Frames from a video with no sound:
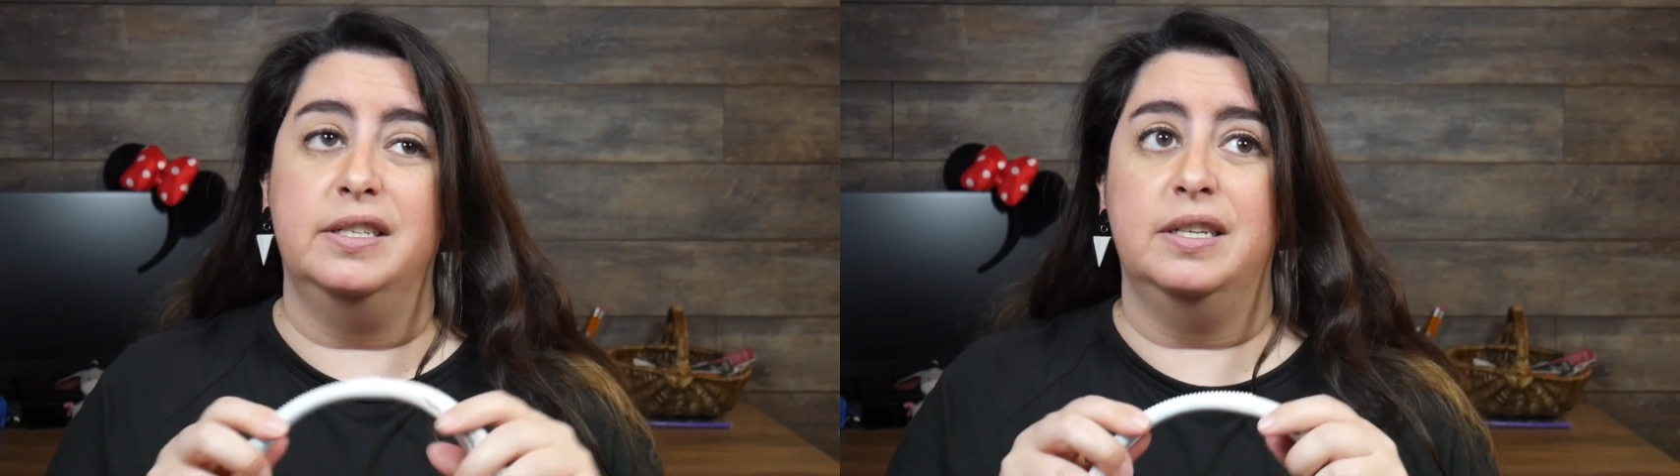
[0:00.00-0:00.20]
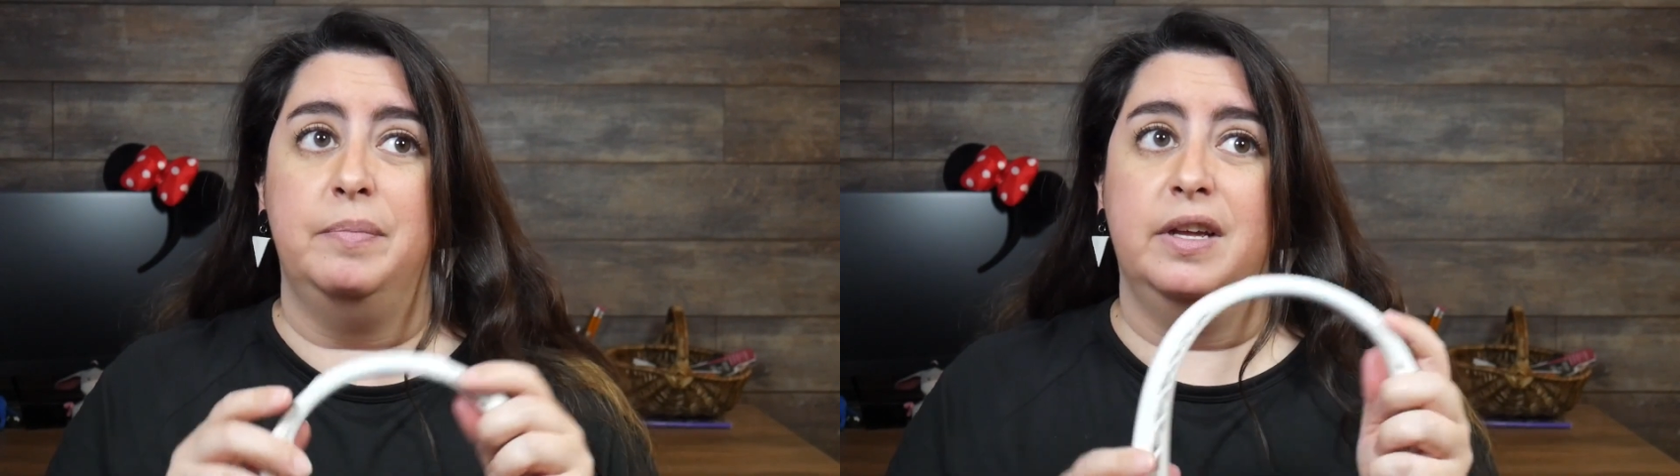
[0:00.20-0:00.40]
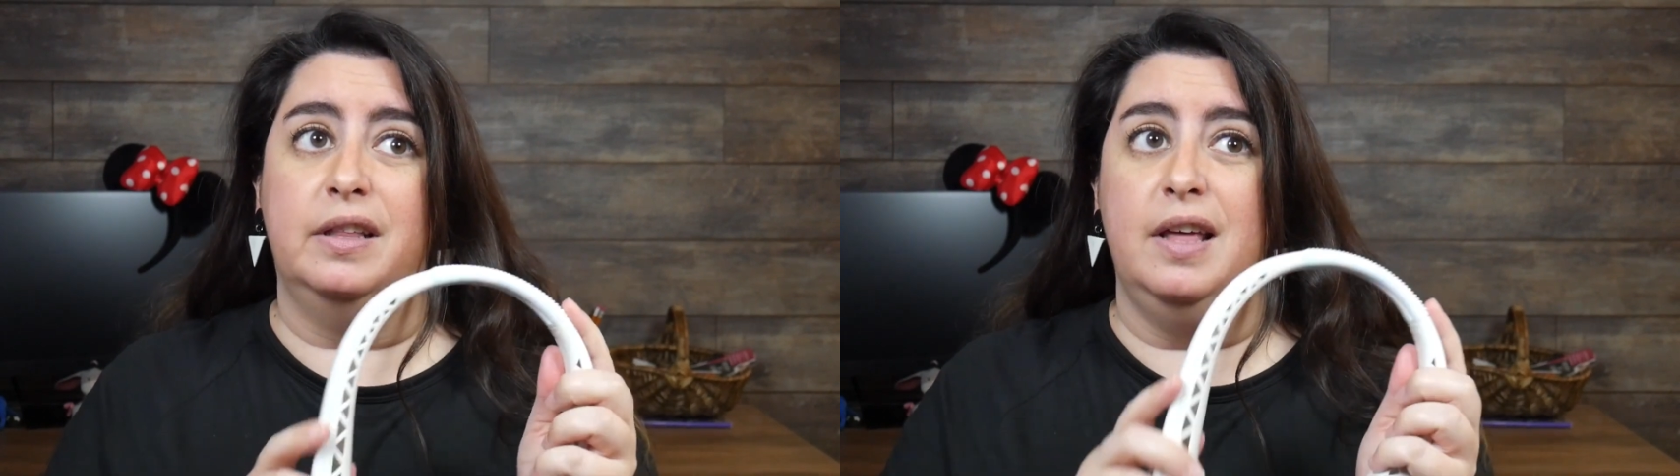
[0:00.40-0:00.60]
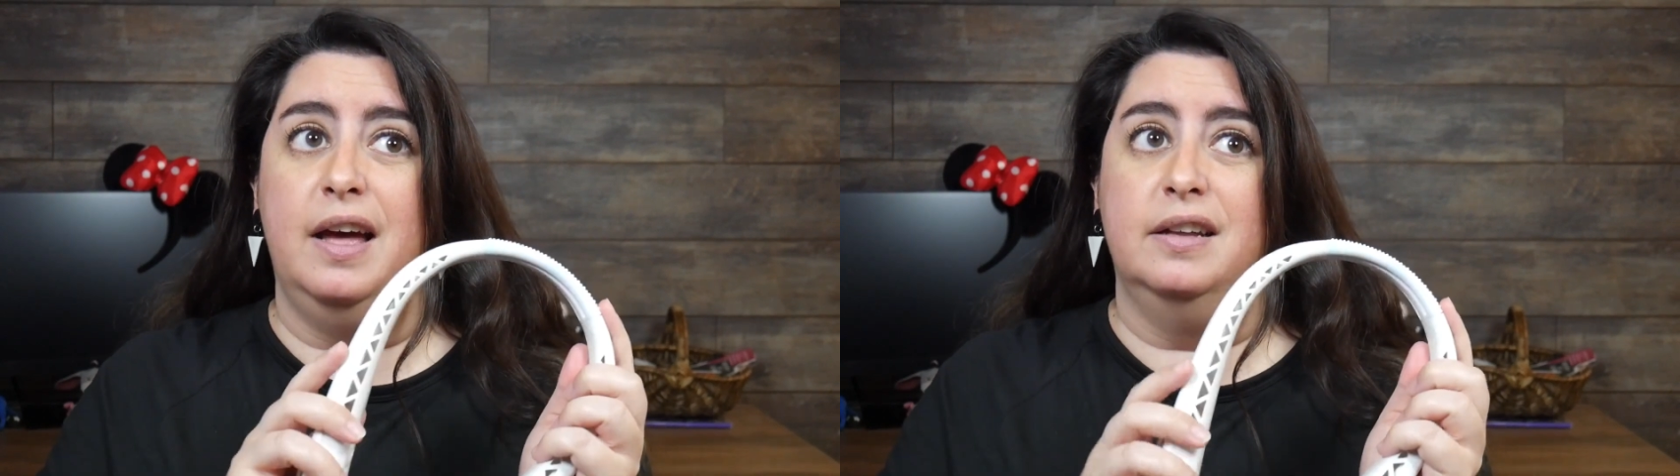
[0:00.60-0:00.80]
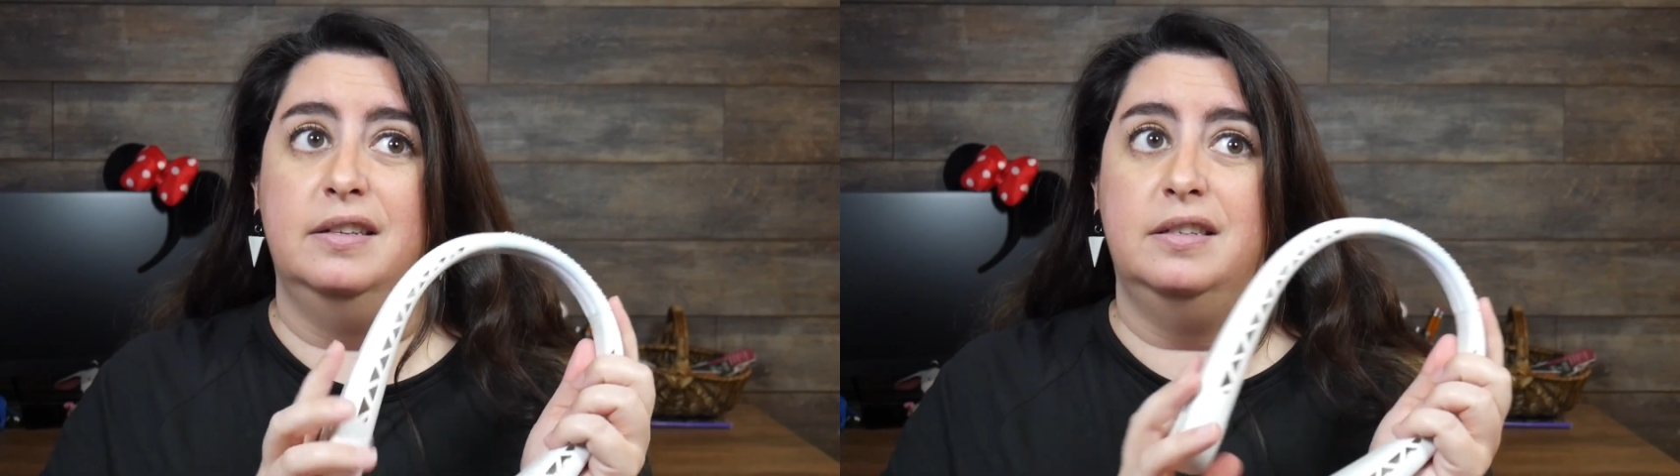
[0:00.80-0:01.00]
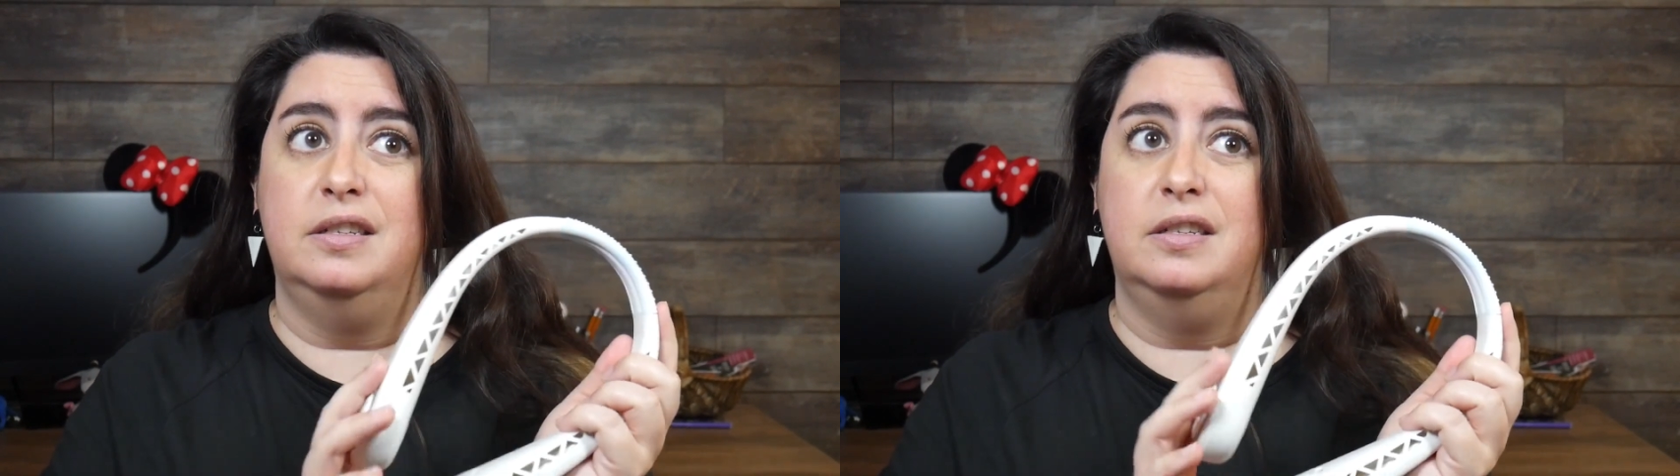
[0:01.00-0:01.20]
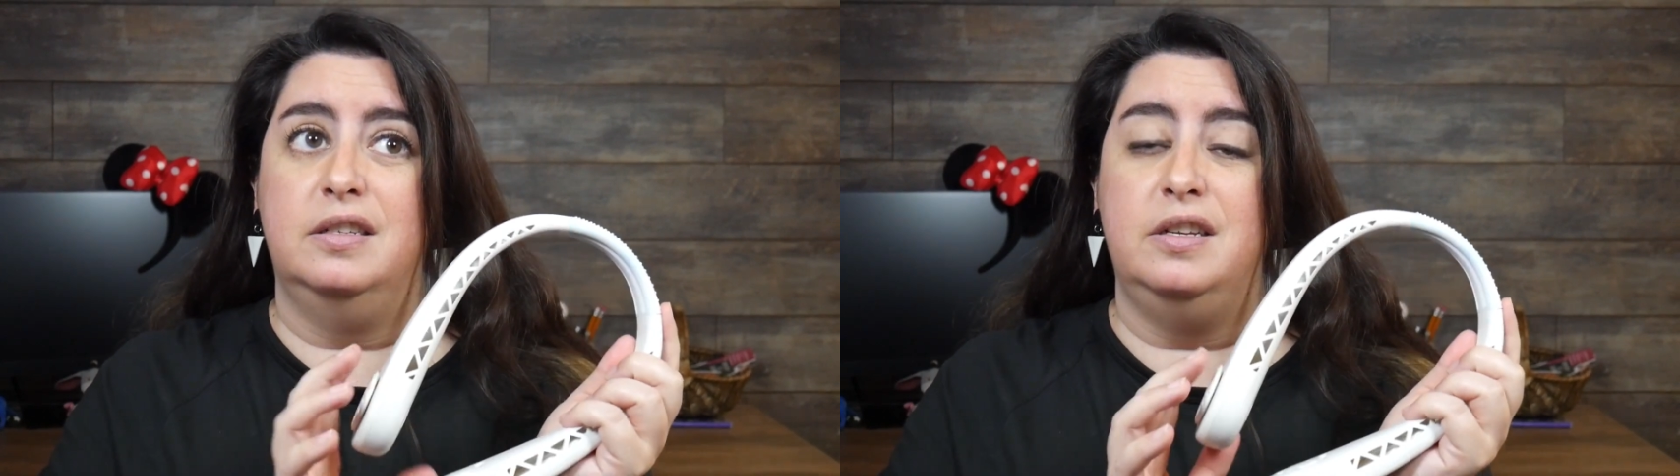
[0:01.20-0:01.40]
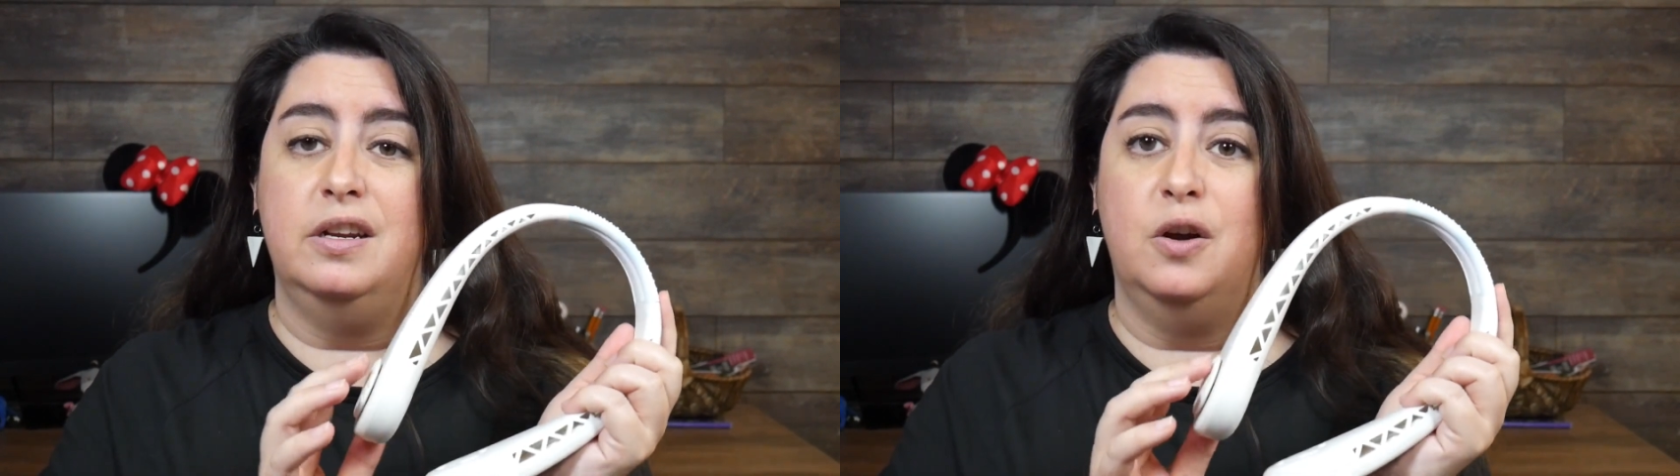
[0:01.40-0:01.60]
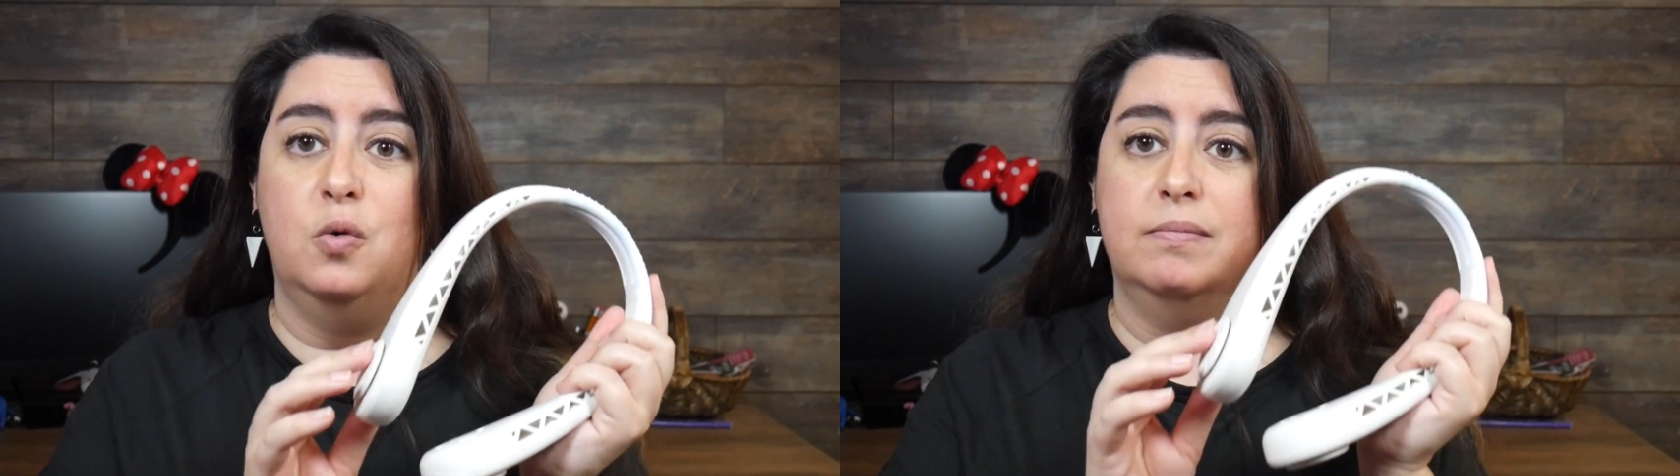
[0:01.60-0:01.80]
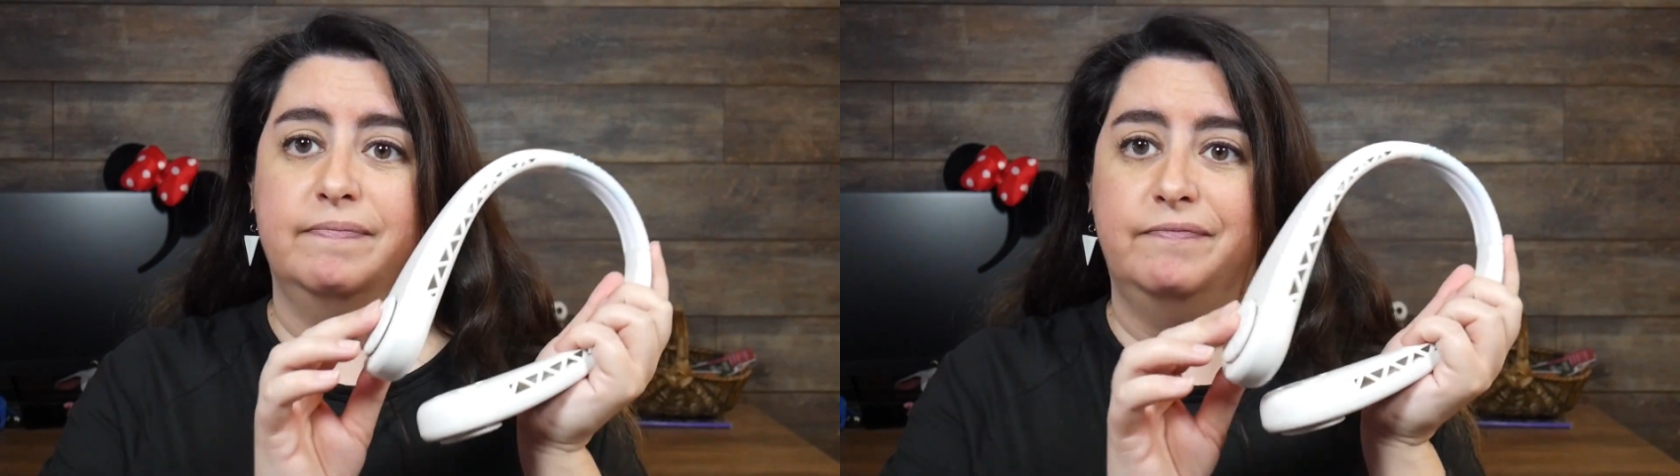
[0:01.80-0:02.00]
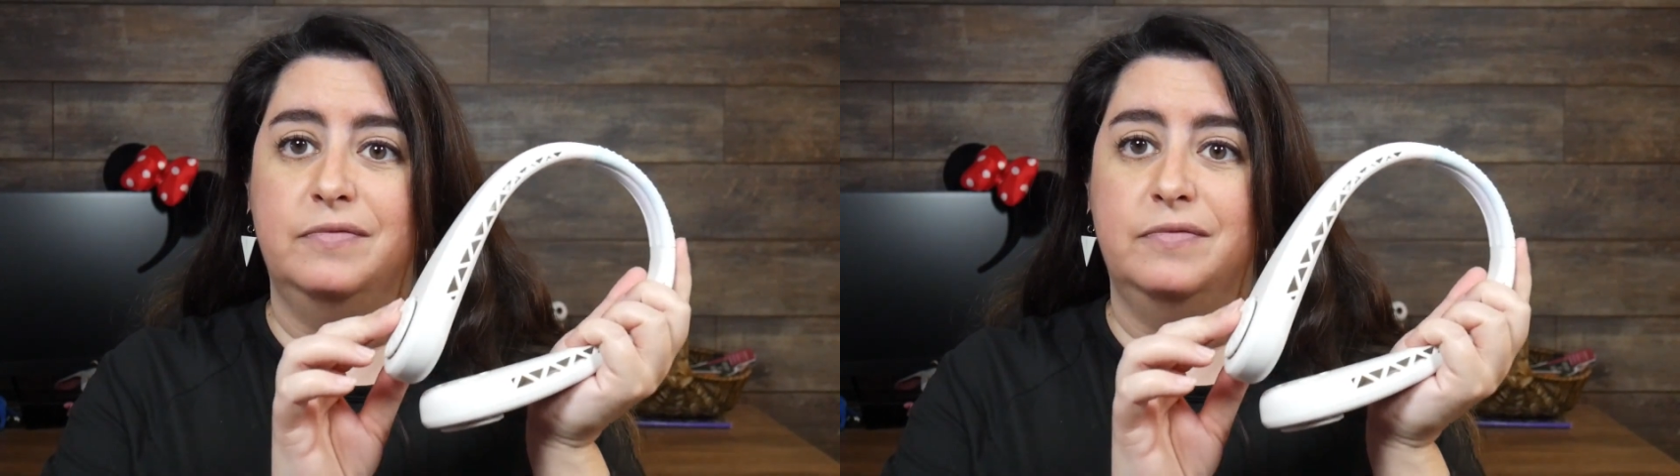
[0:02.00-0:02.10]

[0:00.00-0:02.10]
It's something that, you know,